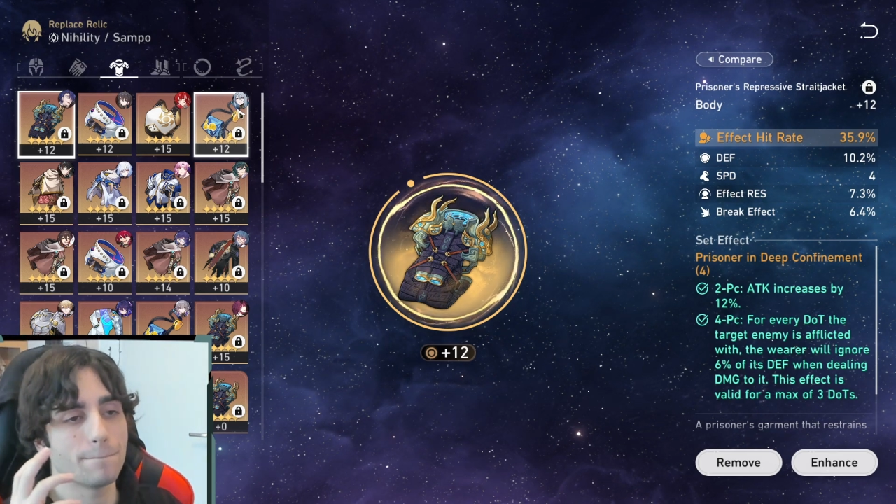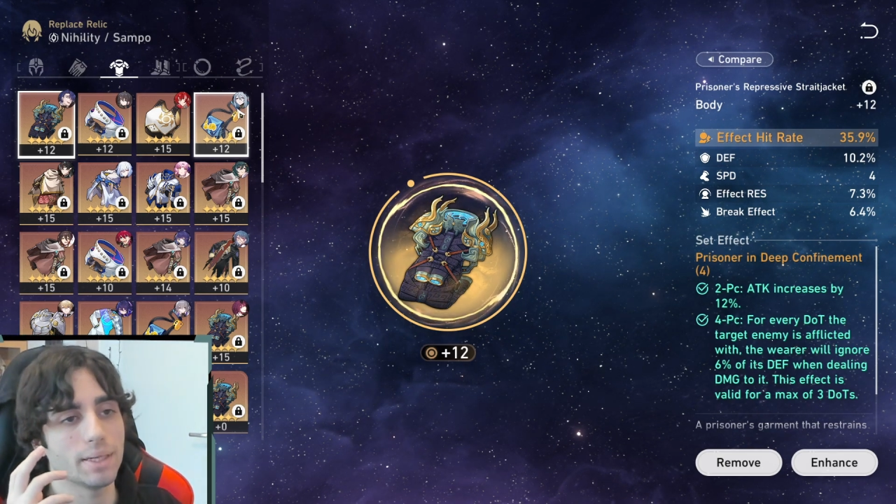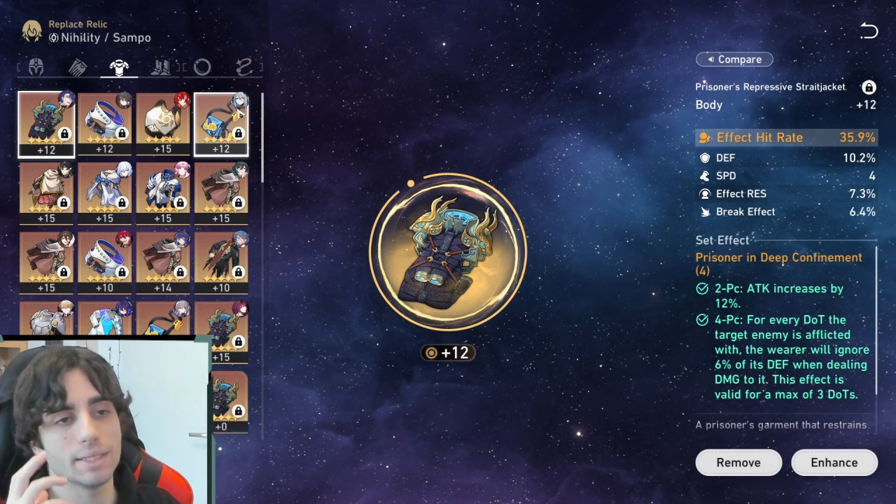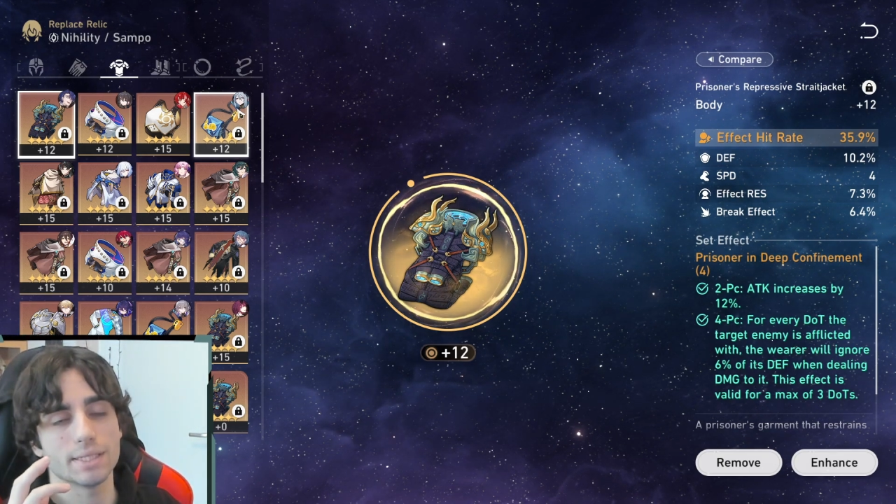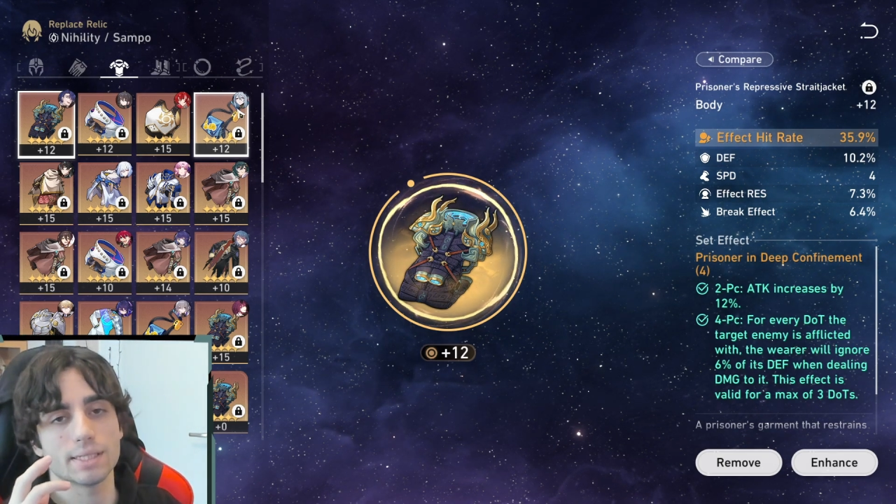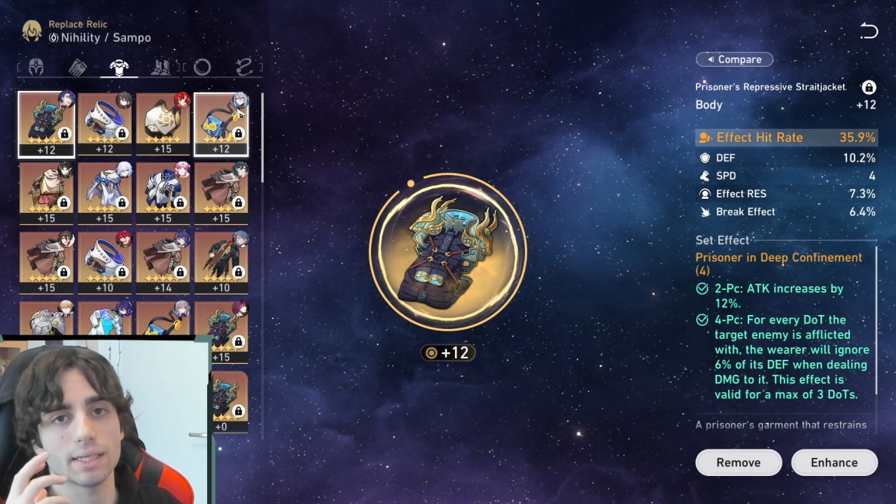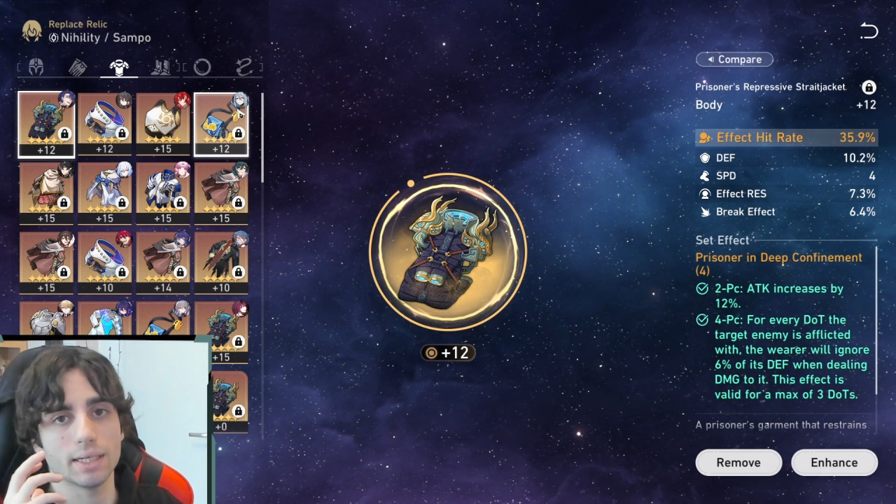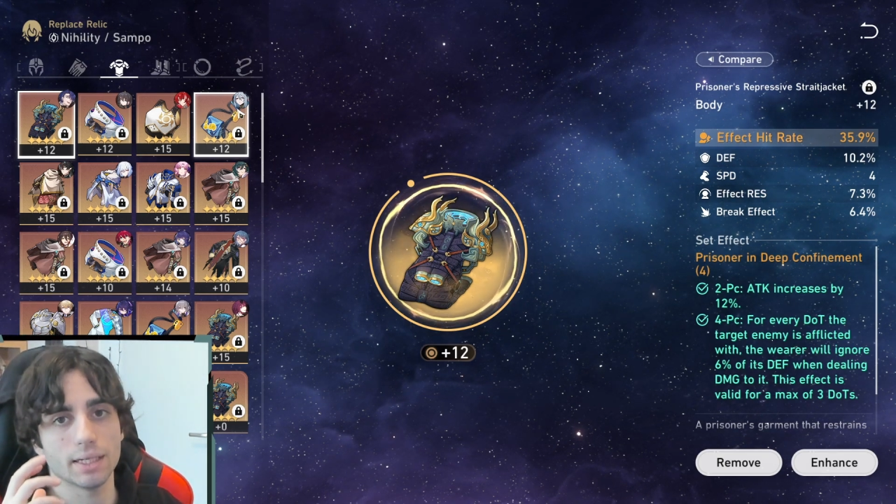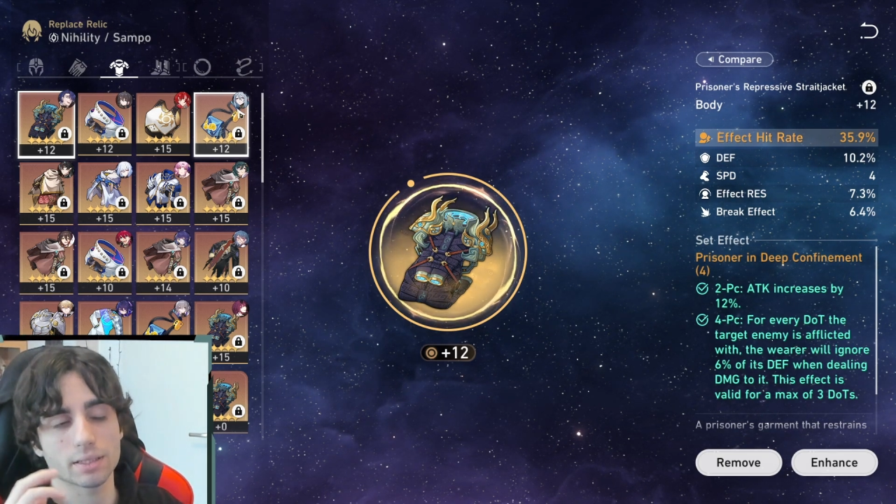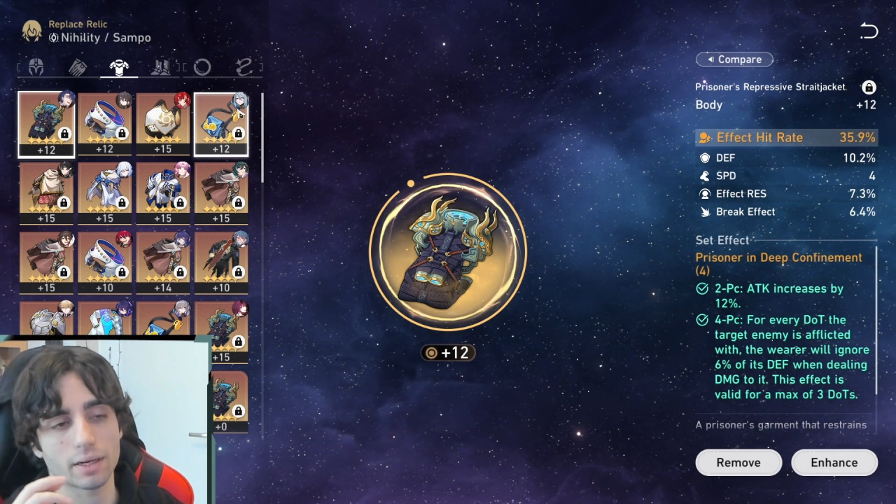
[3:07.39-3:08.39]
piece
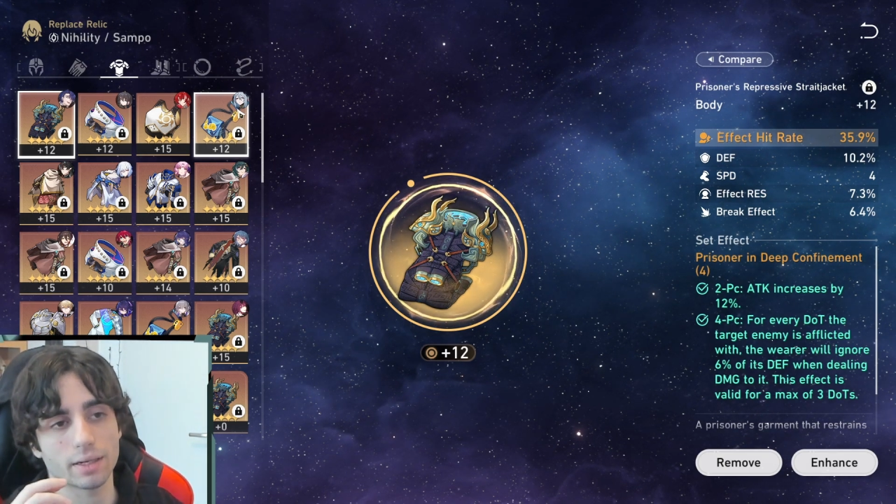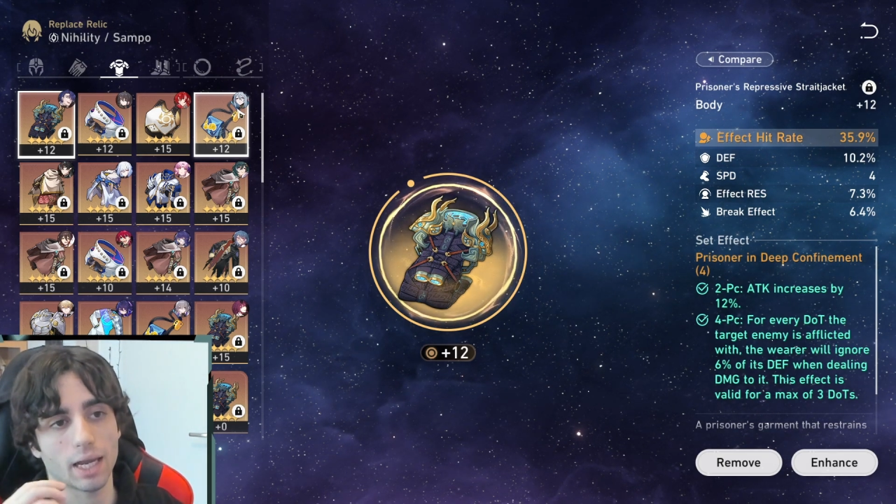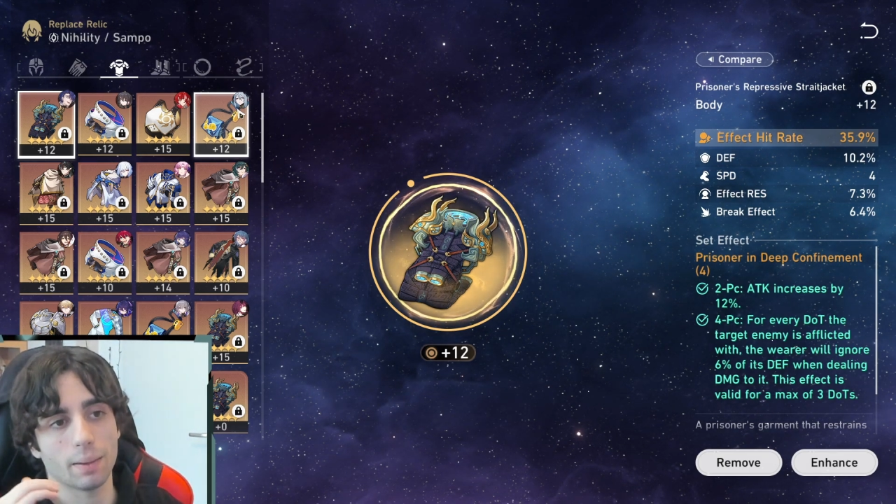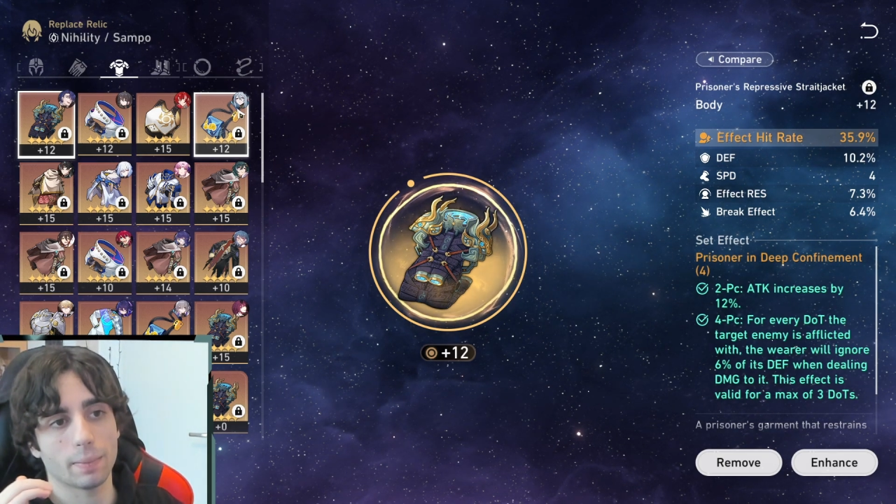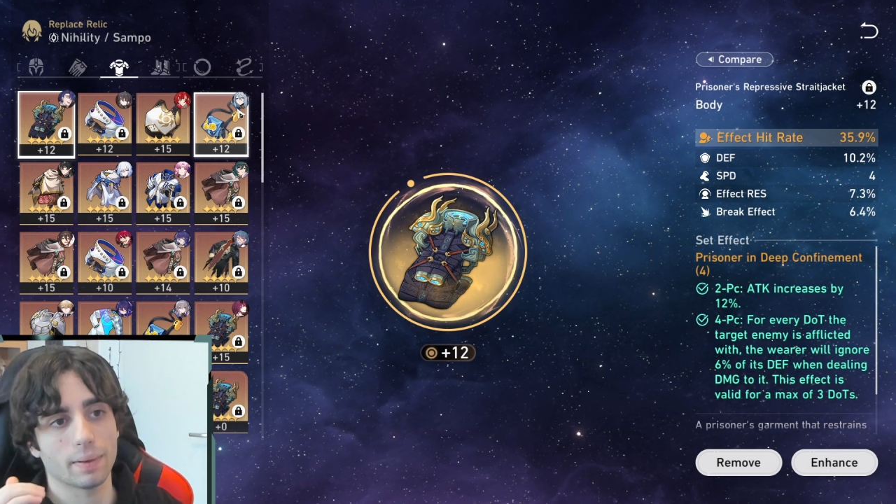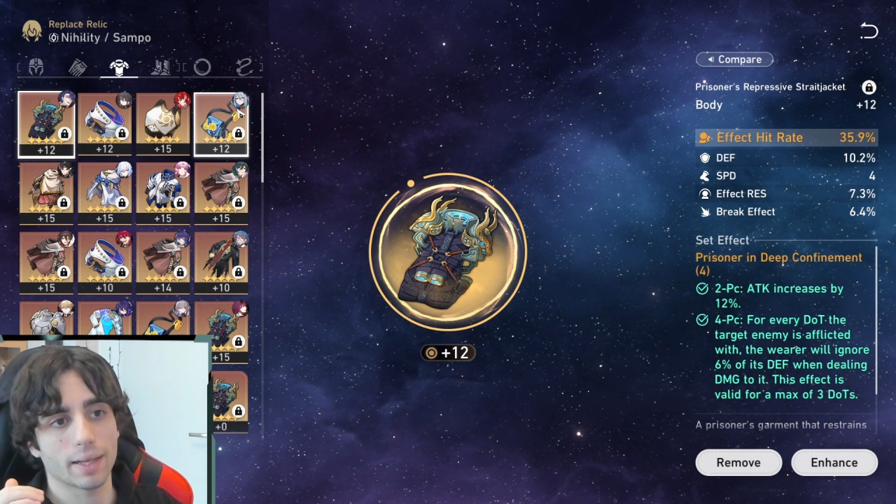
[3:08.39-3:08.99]
in the entire game